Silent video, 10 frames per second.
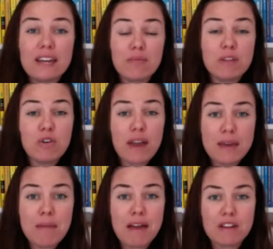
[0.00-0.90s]
me your
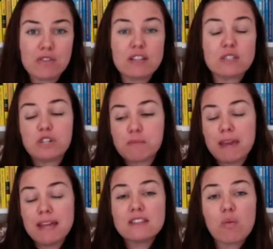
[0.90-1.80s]
email address, which
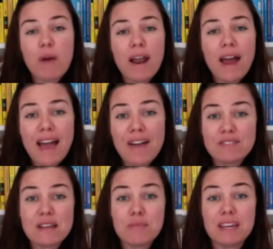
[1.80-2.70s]
means that when I have
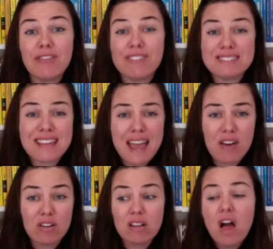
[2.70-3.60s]
something for
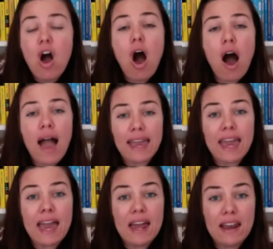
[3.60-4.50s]
sale, I
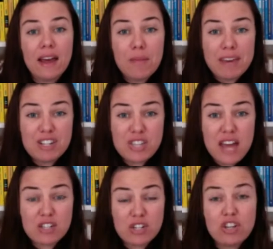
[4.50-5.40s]
can pitch that
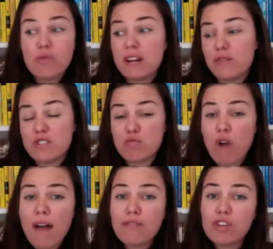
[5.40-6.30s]
to you. And if it's
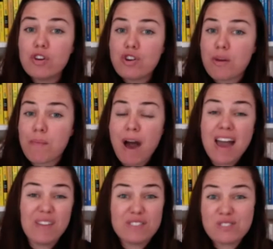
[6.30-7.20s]
right for you, you can buy it.
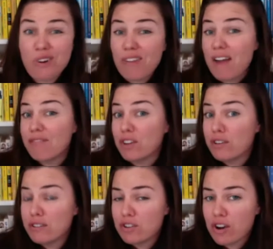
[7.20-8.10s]
If it's not right for you,
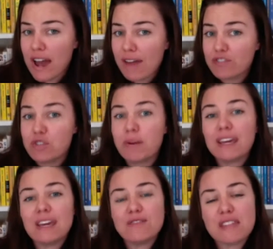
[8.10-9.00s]
you don't have to, but it
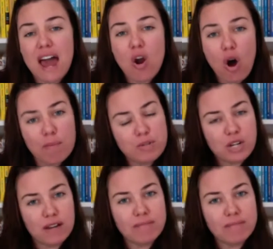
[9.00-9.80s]
gives that option.